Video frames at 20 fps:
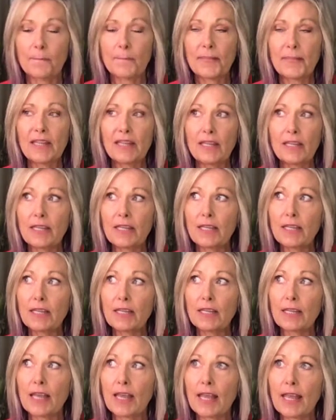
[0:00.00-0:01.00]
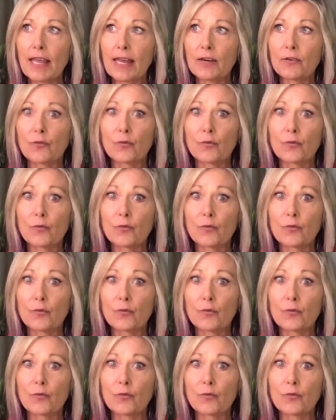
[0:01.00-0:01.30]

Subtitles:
being an